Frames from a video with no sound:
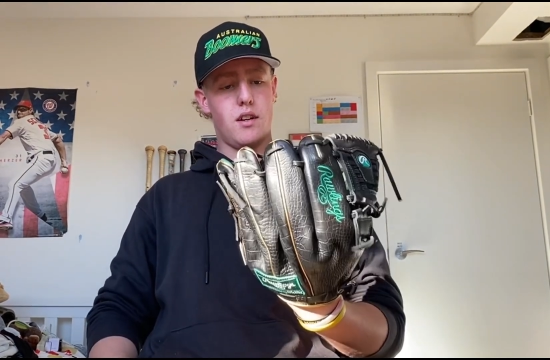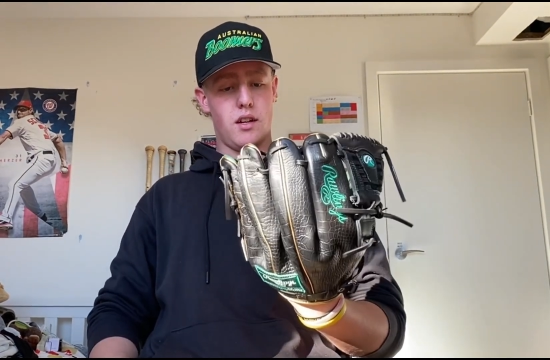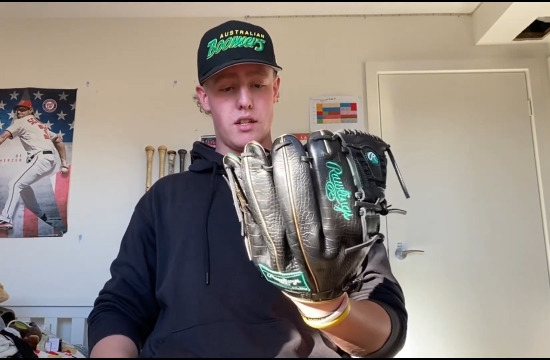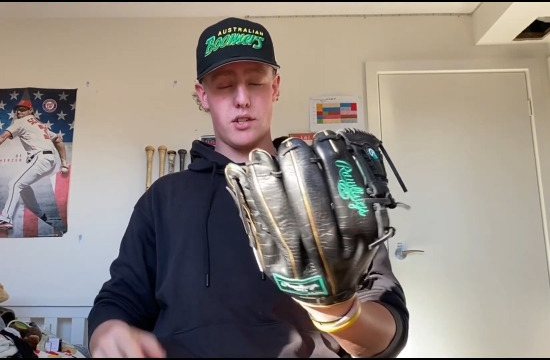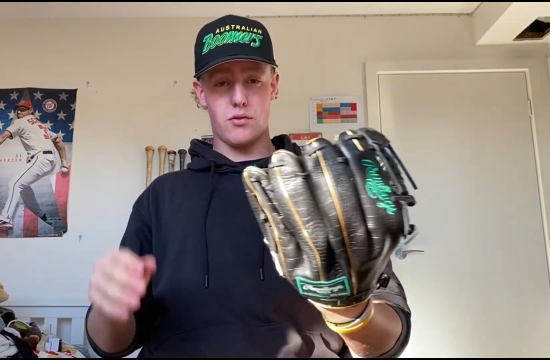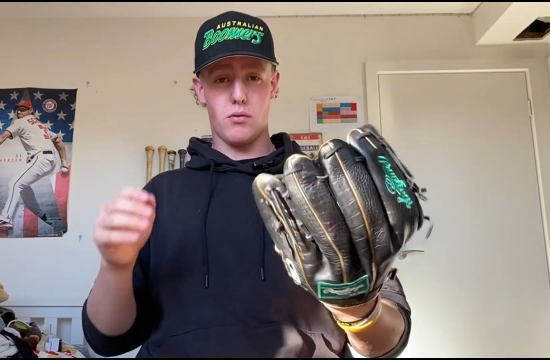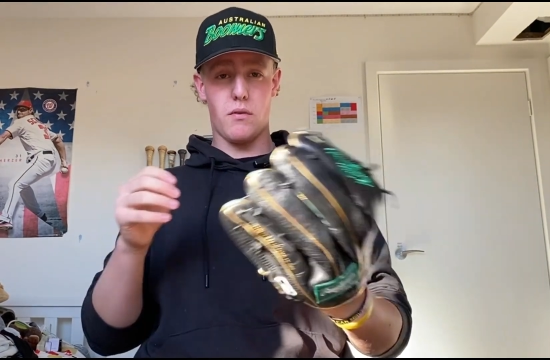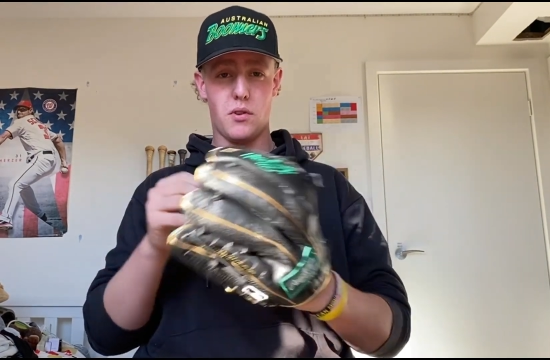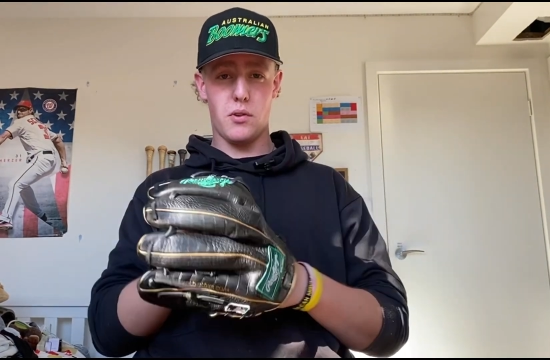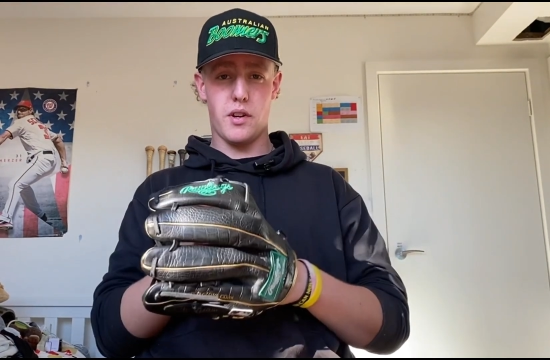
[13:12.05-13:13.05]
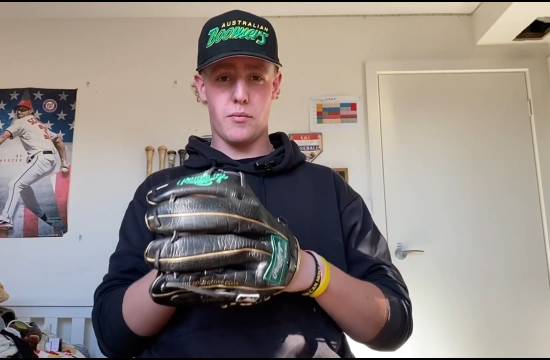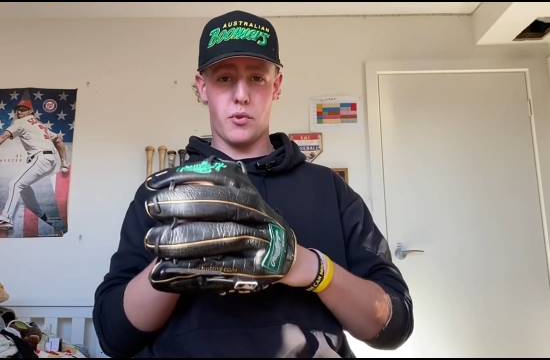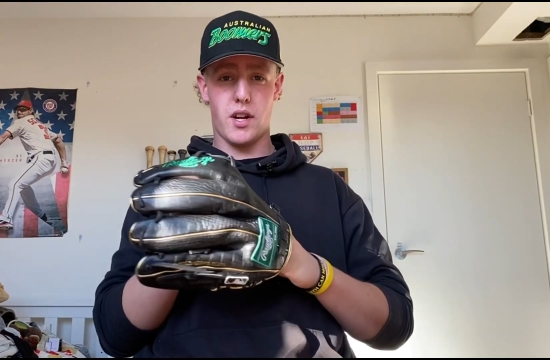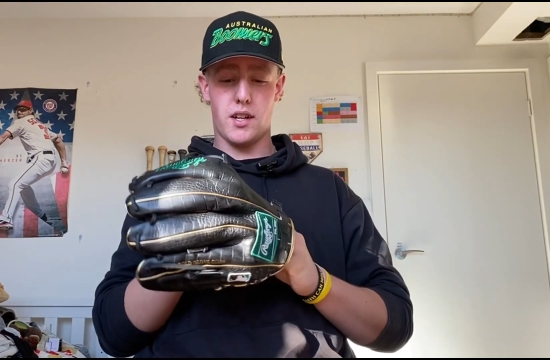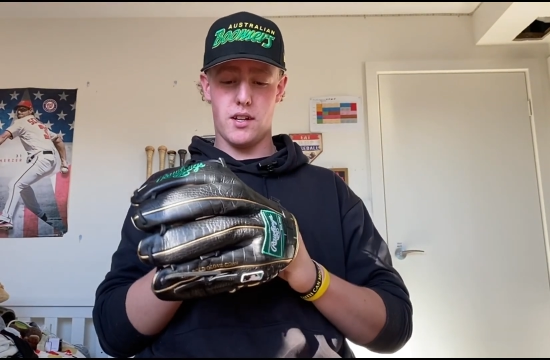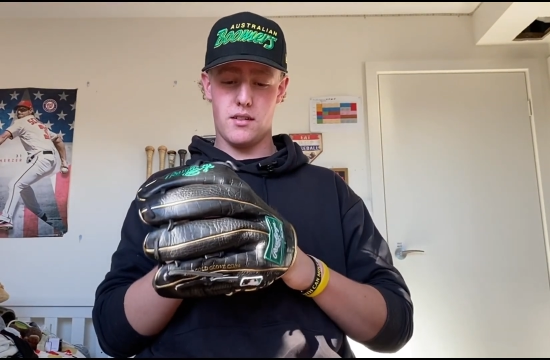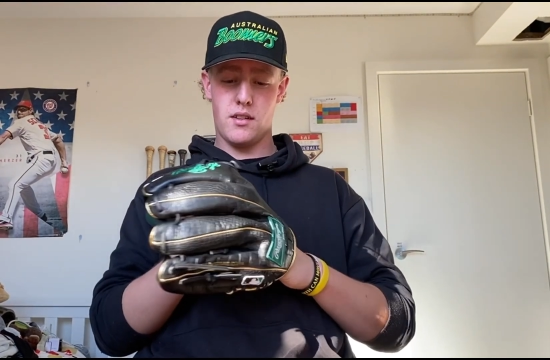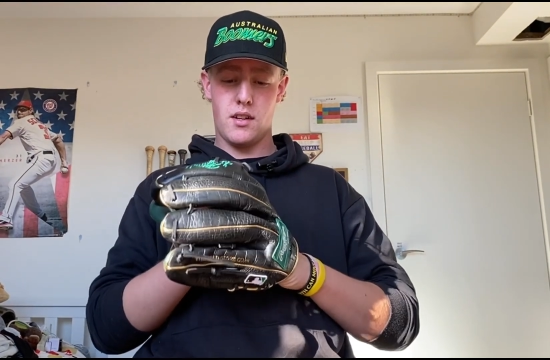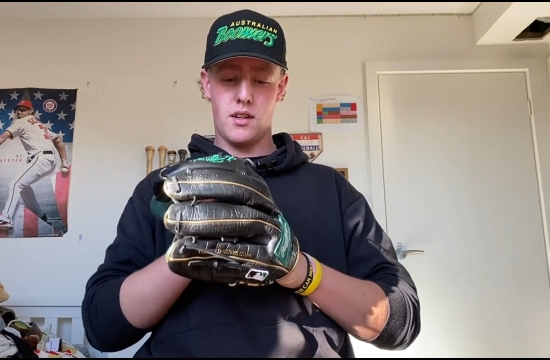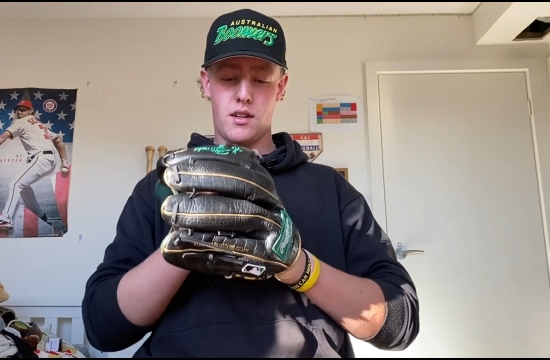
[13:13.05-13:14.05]
initial review and break-in
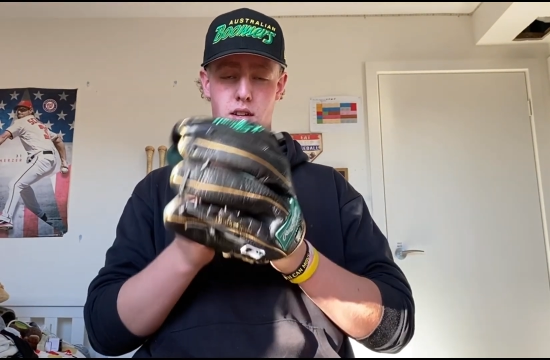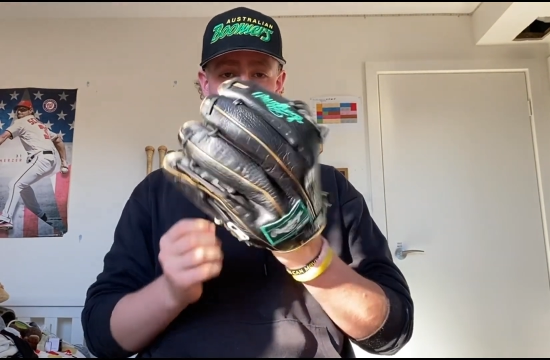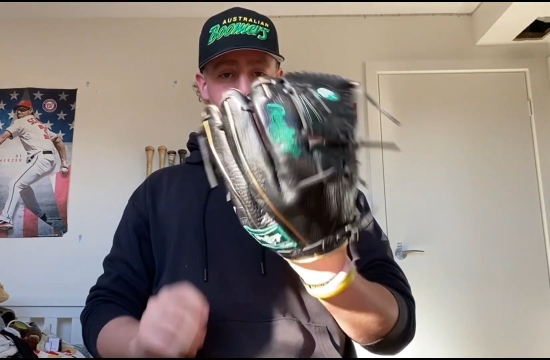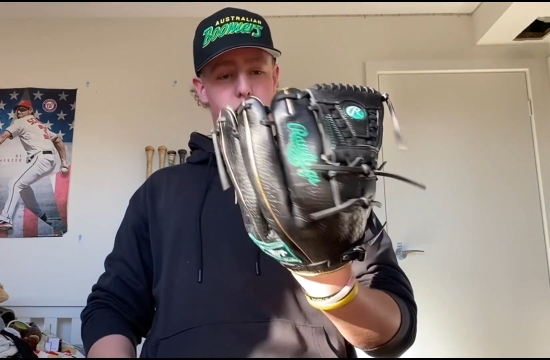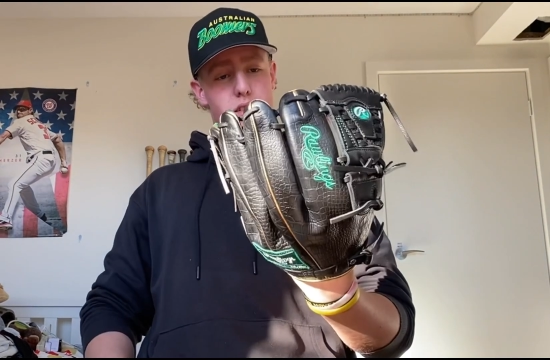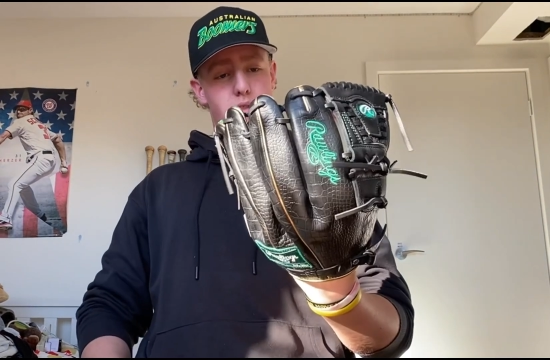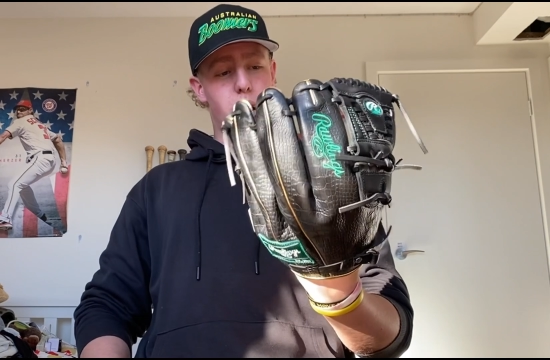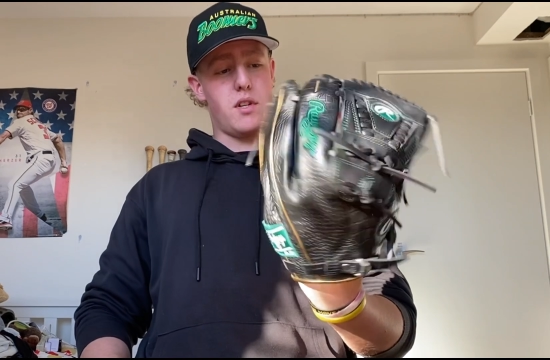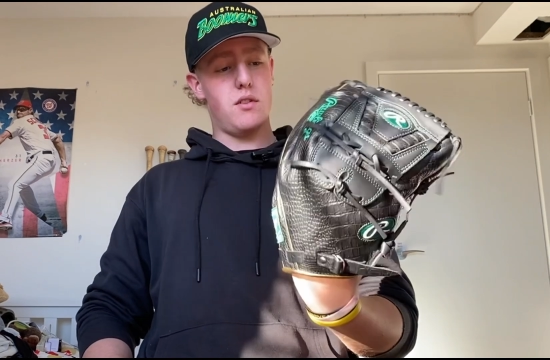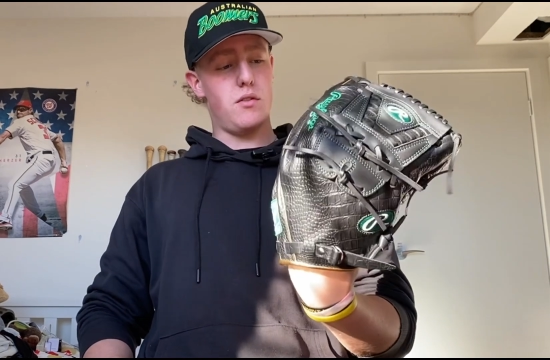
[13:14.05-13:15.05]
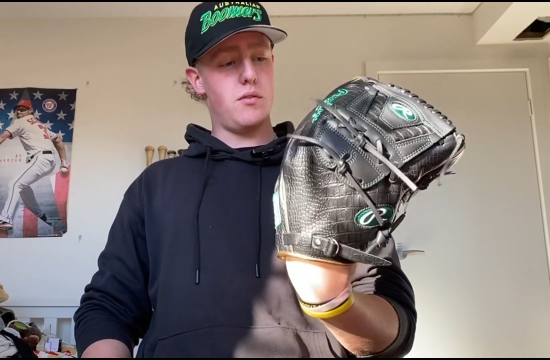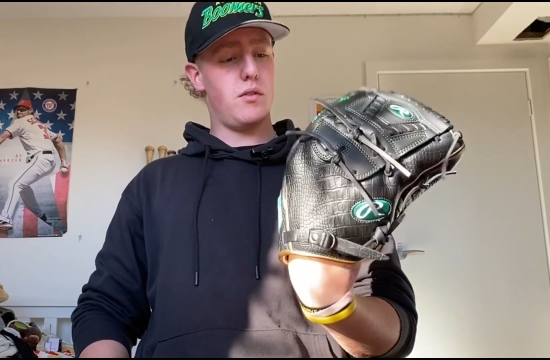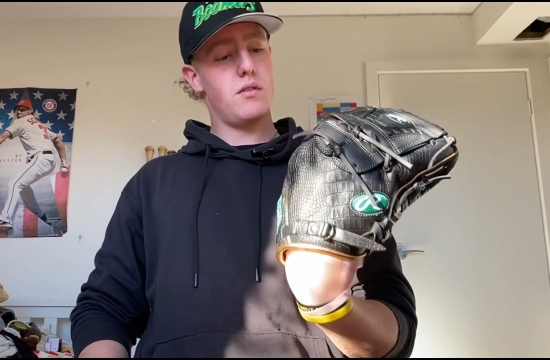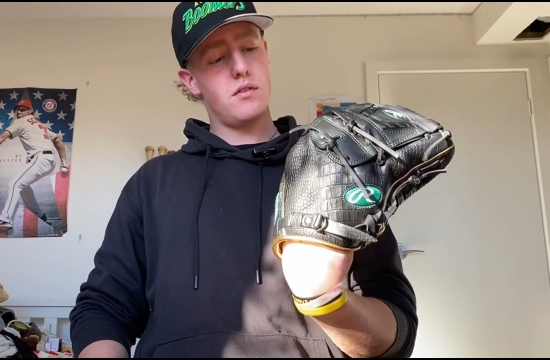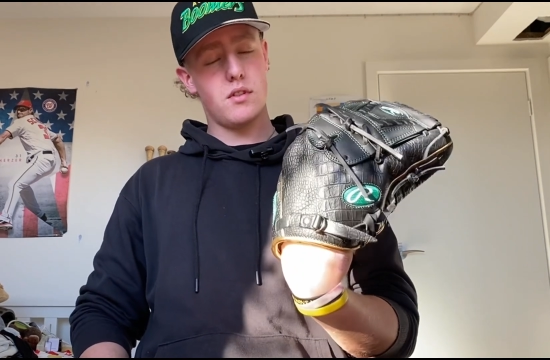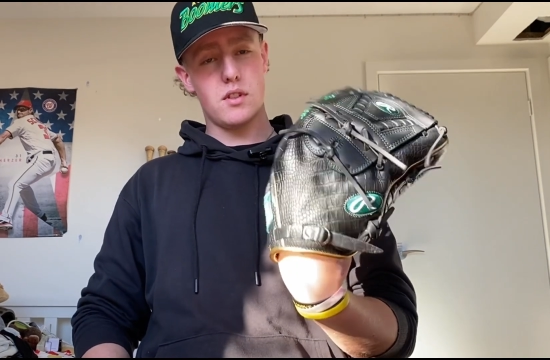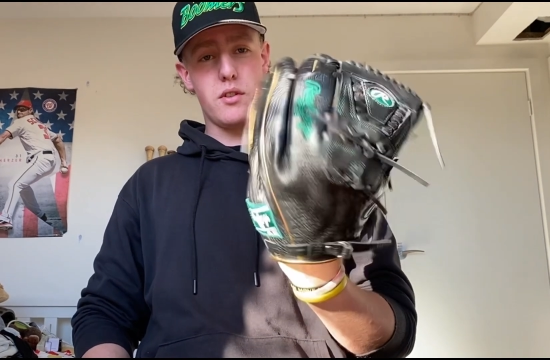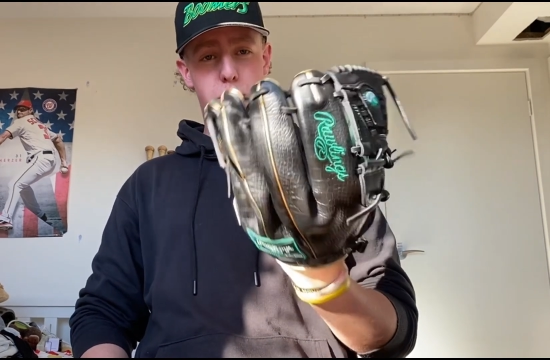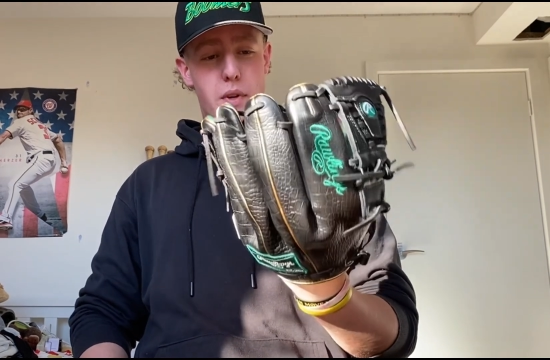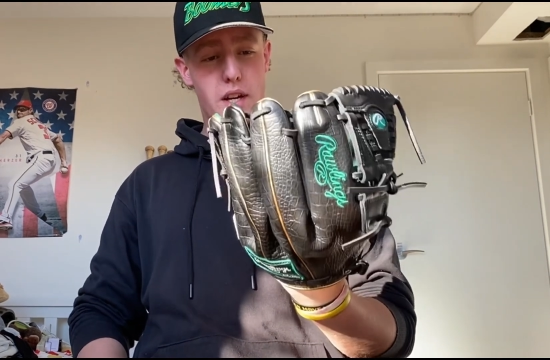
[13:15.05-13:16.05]
of my new
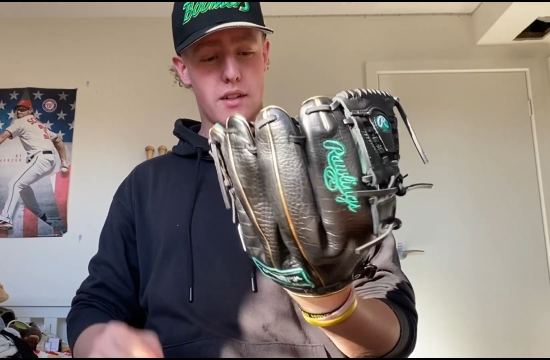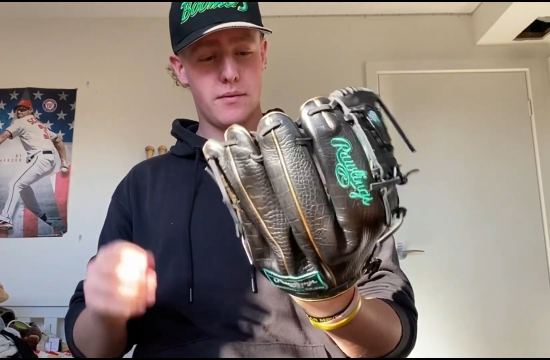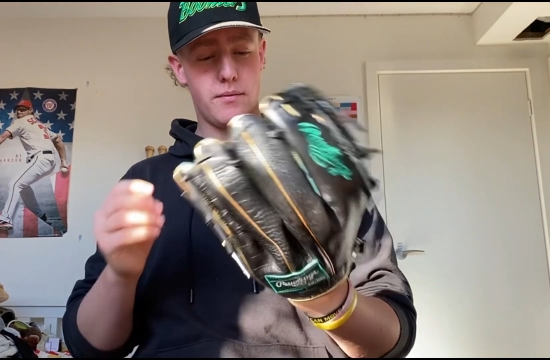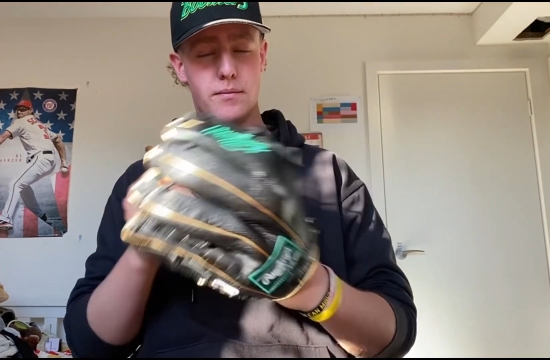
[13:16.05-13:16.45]
closed back.